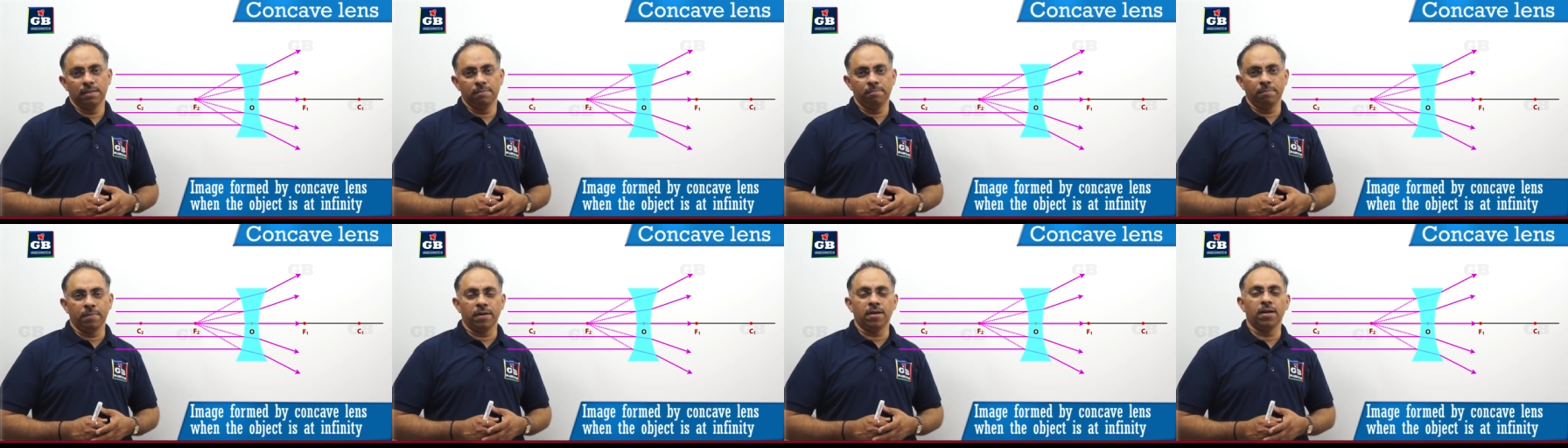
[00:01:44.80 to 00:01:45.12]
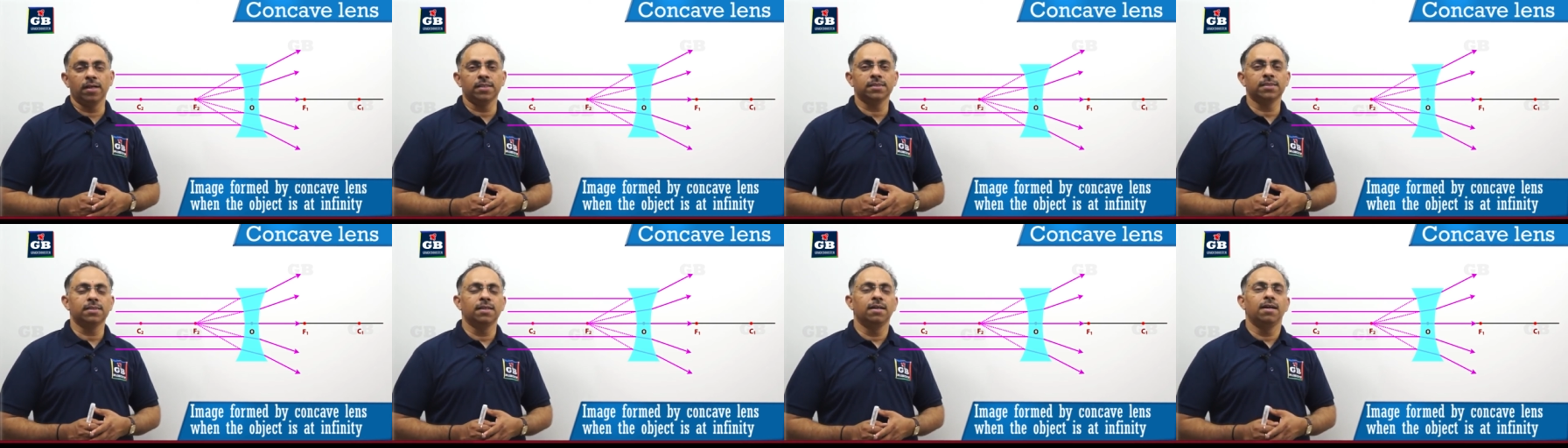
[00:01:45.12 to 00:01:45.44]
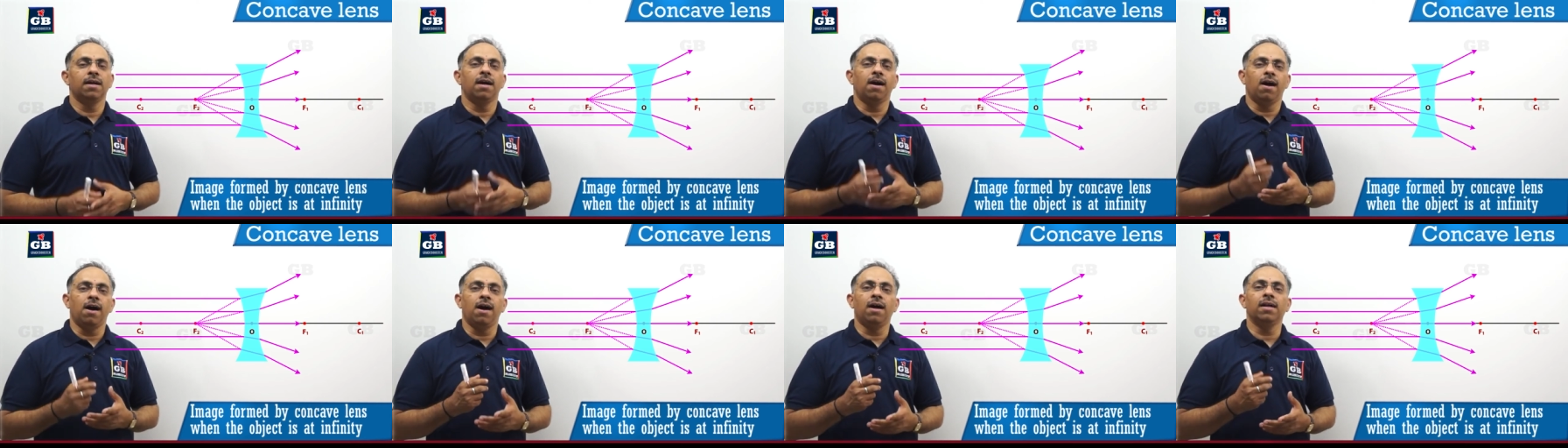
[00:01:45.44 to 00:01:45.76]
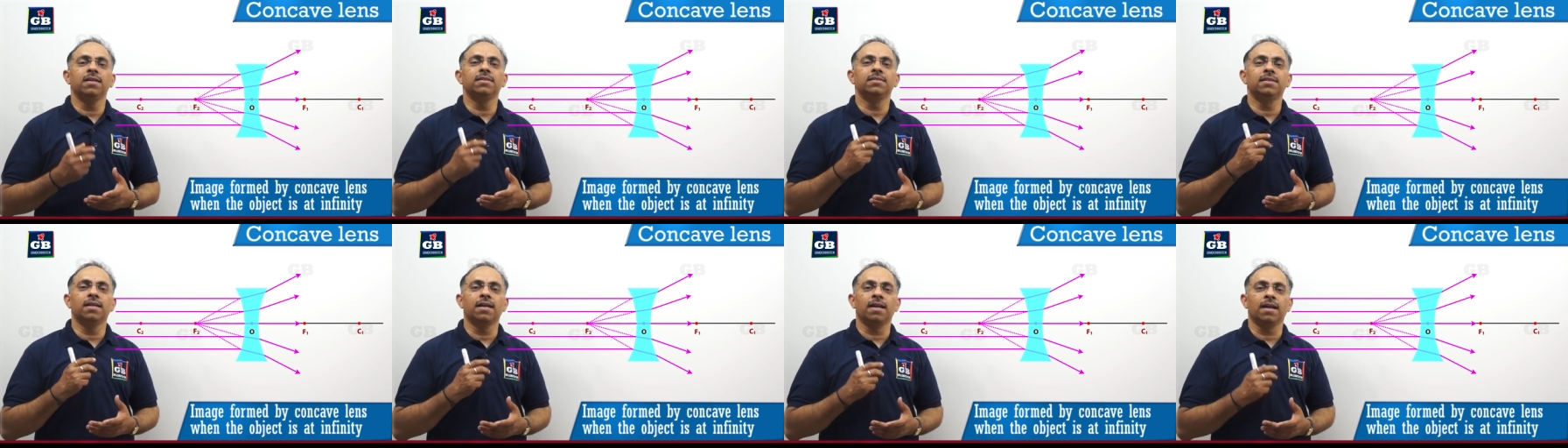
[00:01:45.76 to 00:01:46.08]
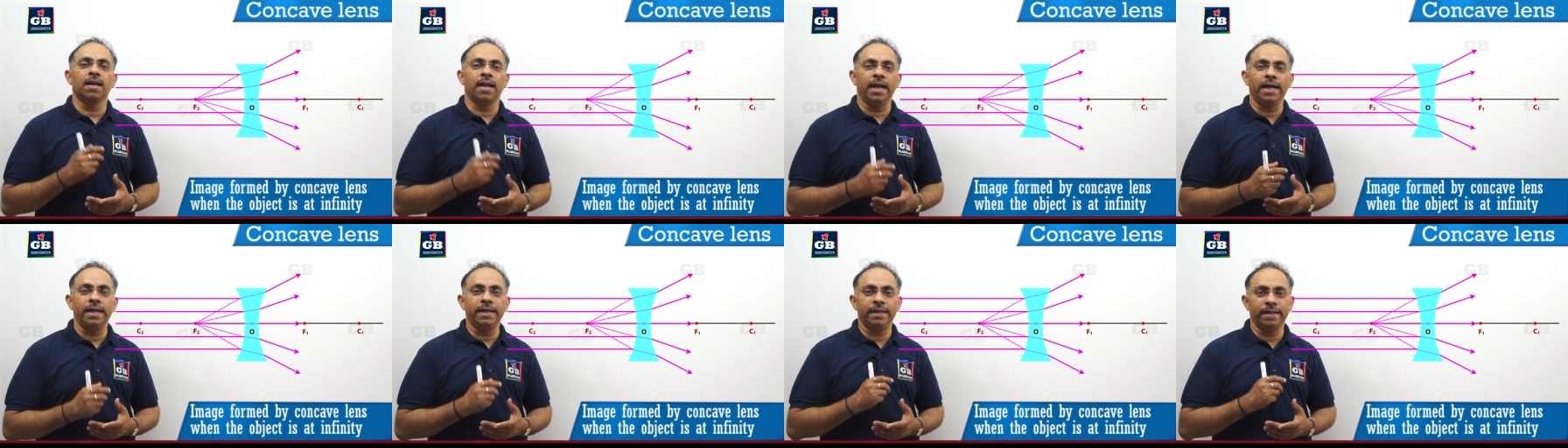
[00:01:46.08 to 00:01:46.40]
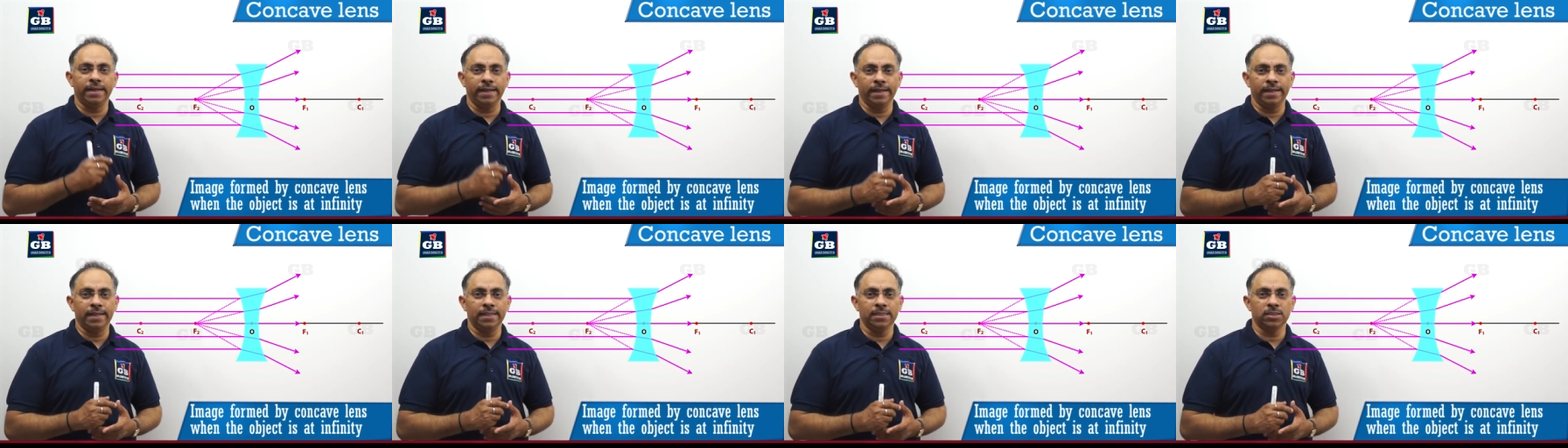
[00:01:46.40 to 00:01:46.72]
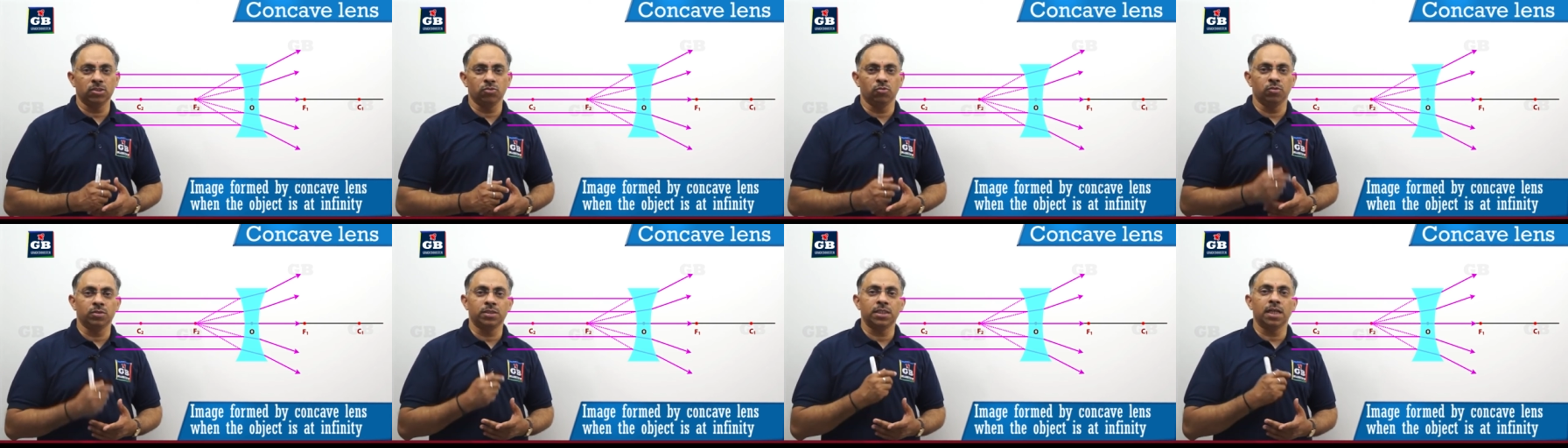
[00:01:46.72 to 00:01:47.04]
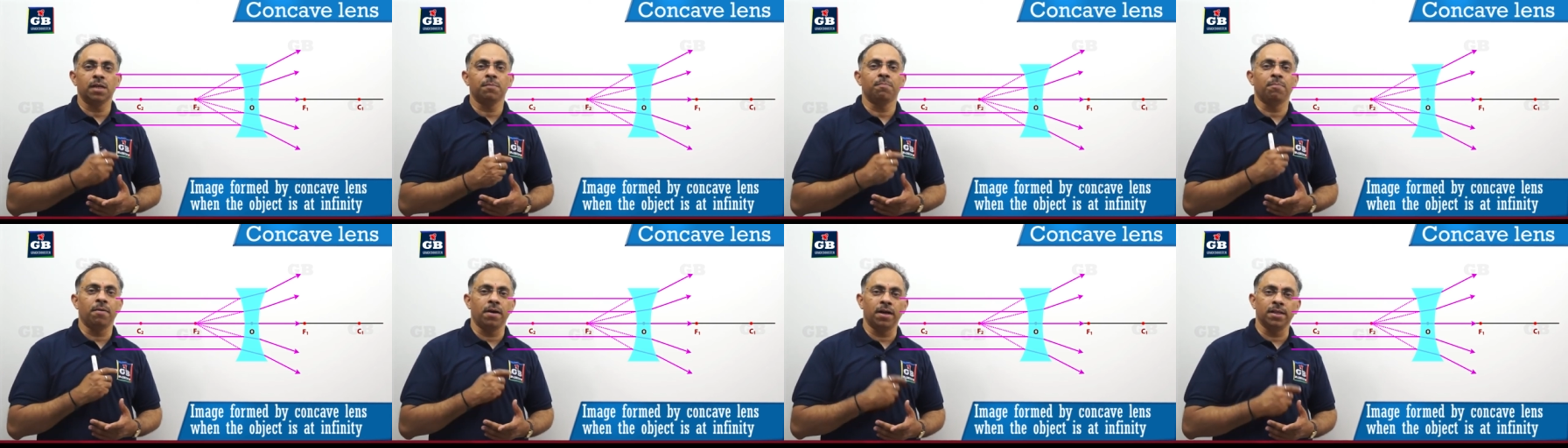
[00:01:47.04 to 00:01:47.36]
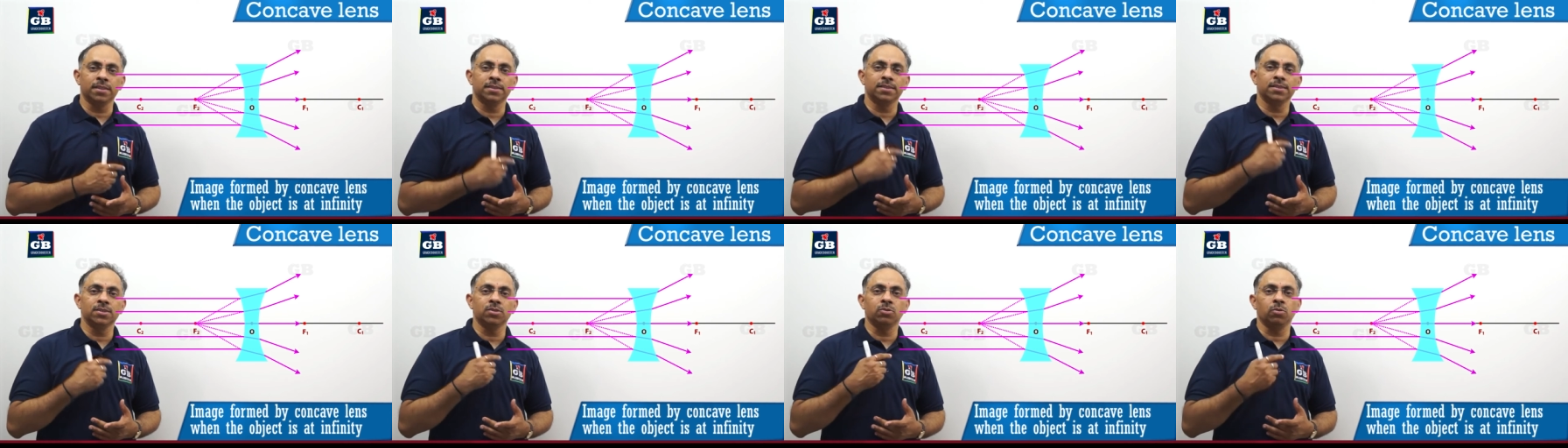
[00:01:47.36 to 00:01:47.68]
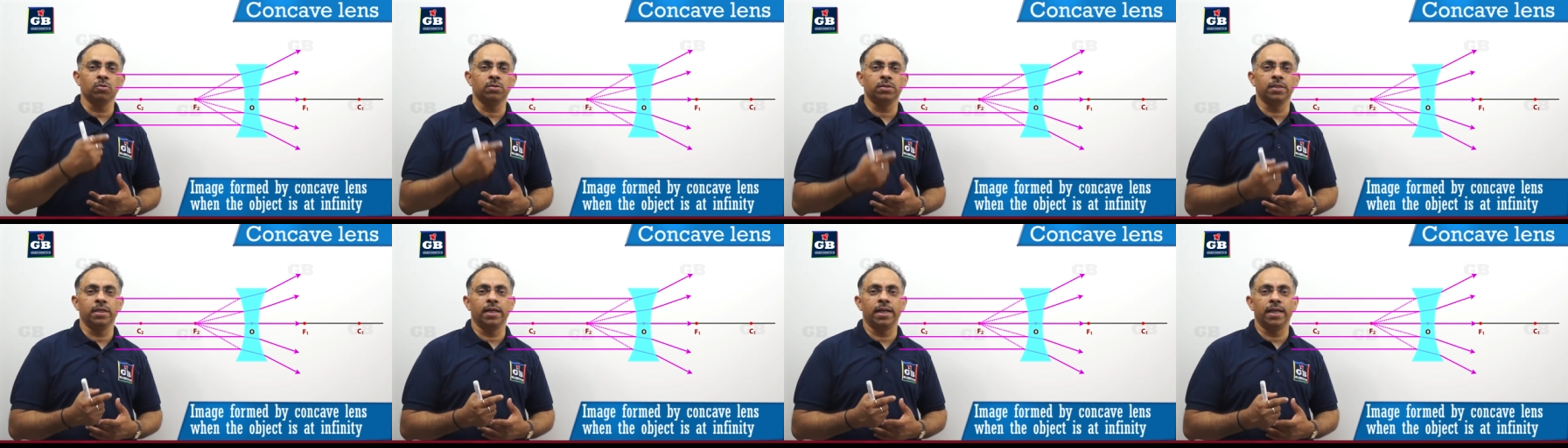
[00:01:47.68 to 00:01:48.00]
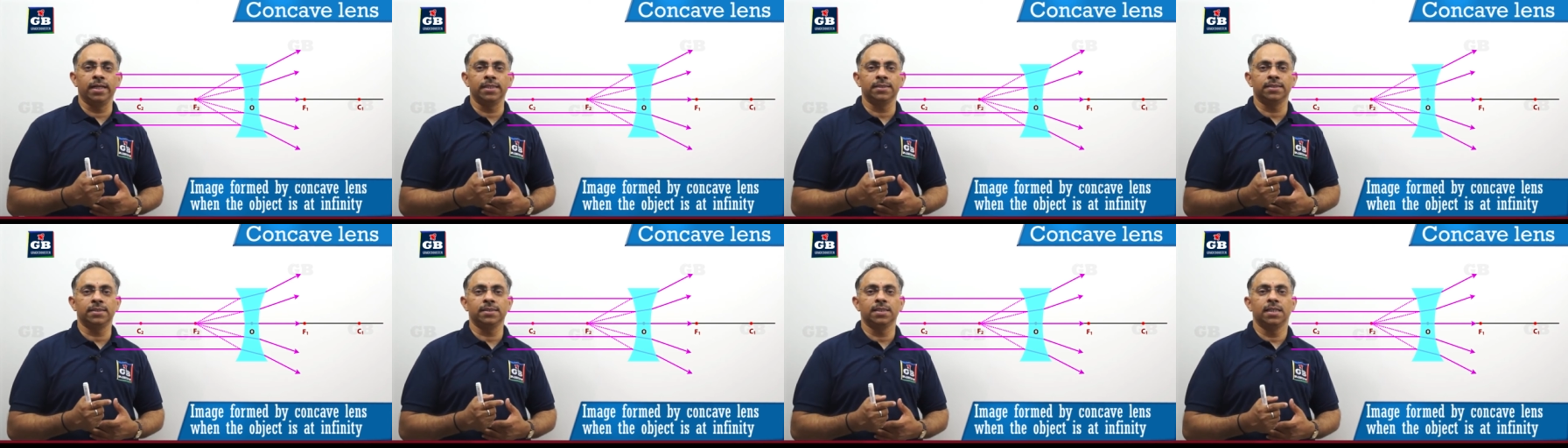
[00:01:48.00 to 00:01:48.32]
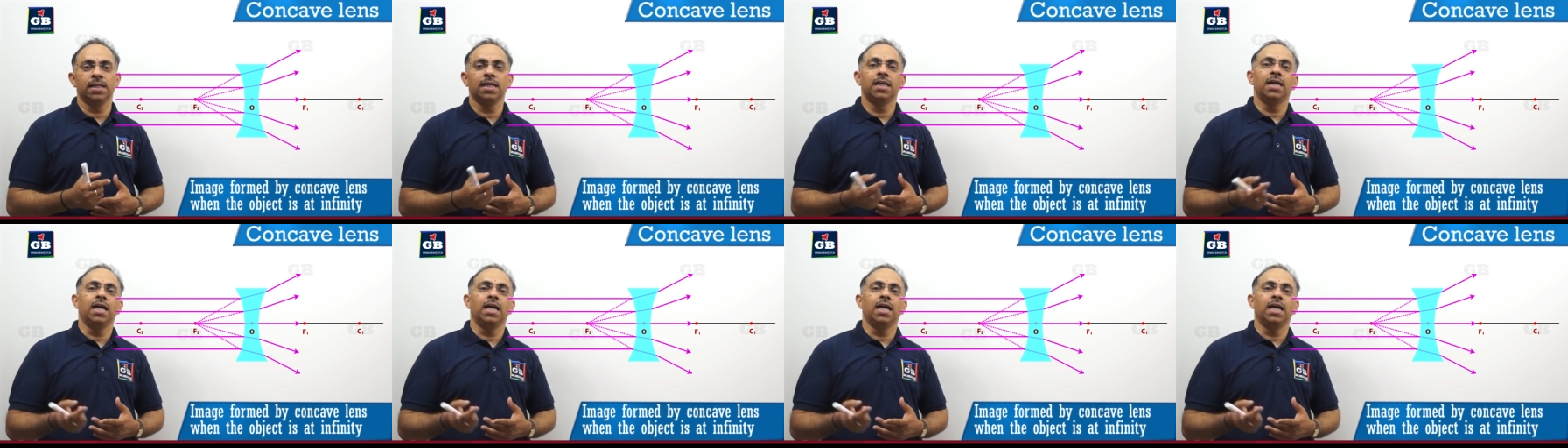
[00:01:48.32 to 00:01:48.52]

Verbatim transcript: because all the light rays which are passing through the lens